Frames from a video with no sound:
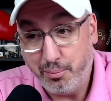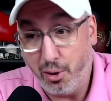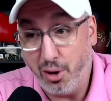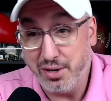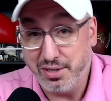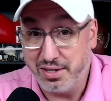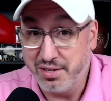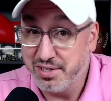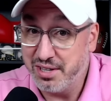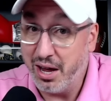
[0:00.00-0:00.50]

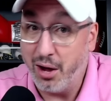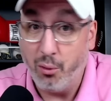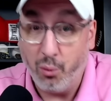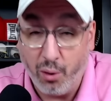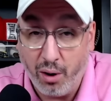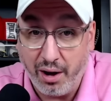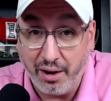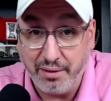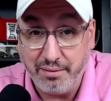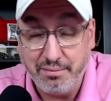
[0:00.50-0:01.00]
Boston's
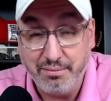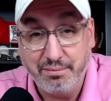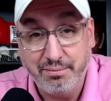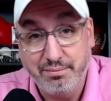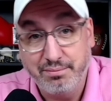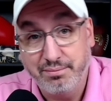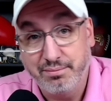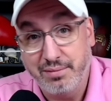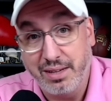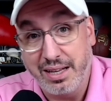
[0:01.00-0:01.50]
got one.
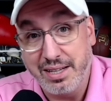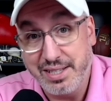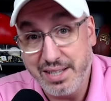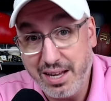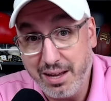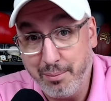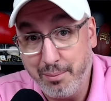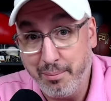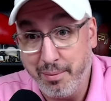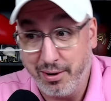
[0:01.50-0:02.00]

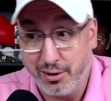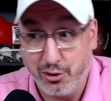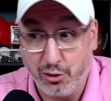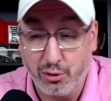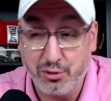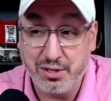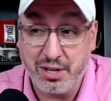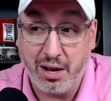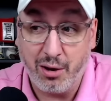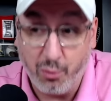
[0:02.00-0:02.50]
That's it.
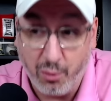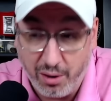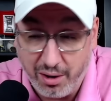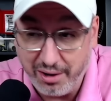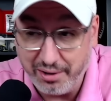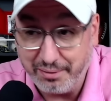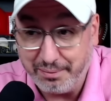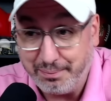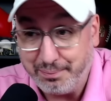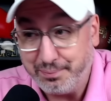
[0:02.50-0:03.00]
Minnesota's got
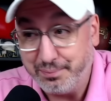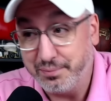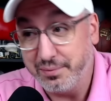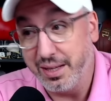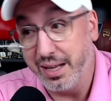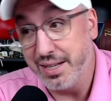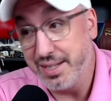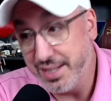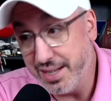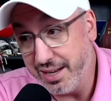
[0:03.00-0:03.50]
one.
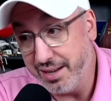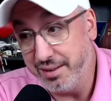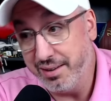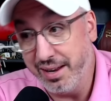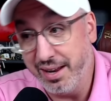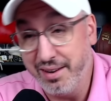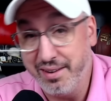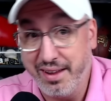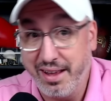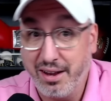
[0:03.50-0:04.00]
That's
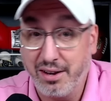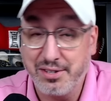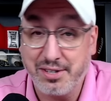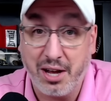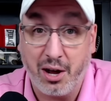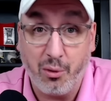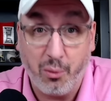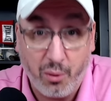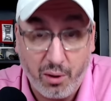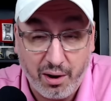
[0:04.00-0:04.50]
it.
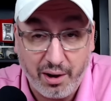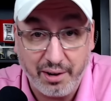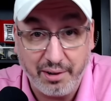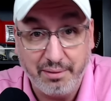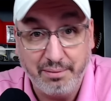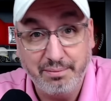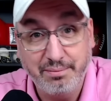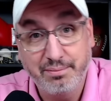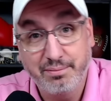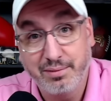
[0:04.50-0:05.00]
Indiana's got
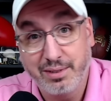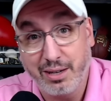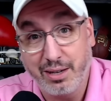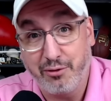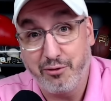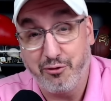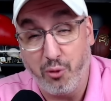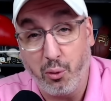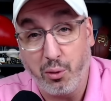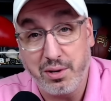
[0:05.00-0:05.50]
one. You
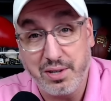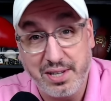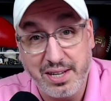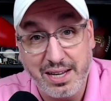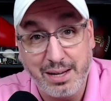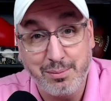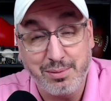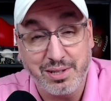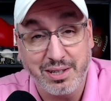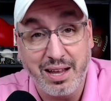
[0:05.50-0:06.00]
have four
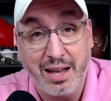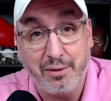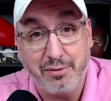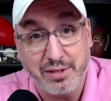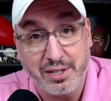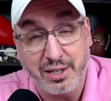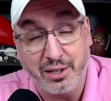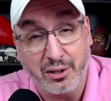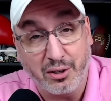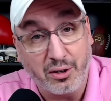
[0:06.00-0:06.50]
teams
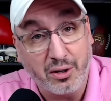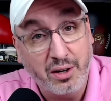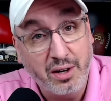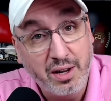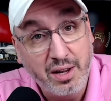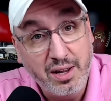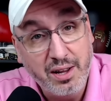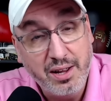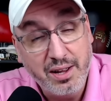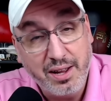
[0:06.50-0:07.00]
left here
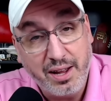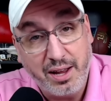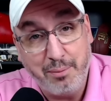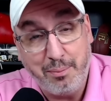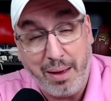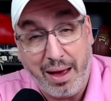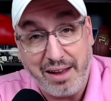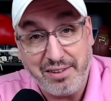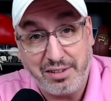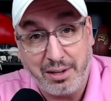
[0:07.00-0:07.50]

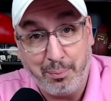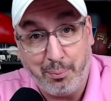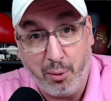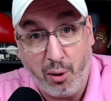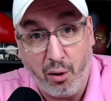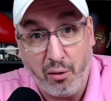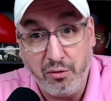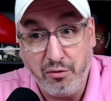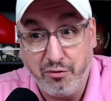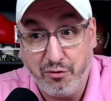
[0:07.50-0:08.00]
in
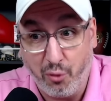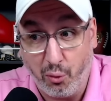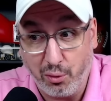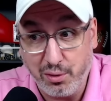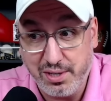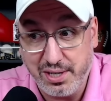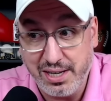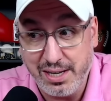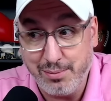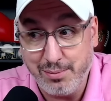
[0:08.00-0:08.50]
basketball, and
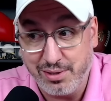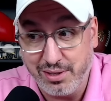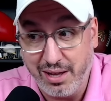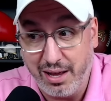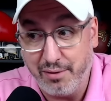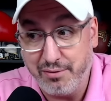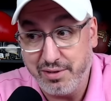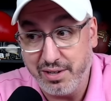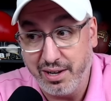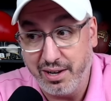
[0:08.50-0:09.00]
four teams
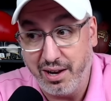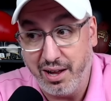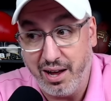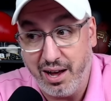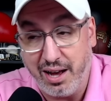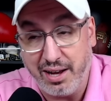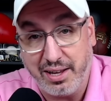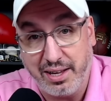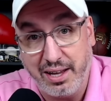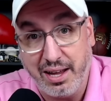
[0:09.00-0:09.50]
left in
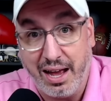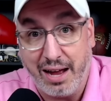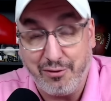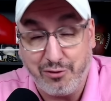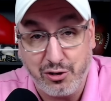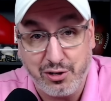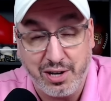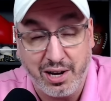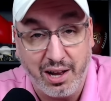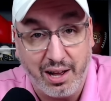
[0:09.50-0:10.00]
hockey
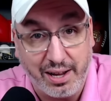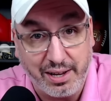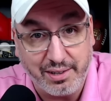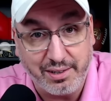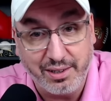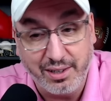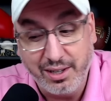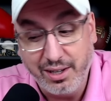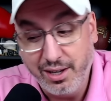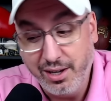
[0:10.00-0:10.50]
after
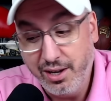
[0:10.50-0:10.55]
tonight.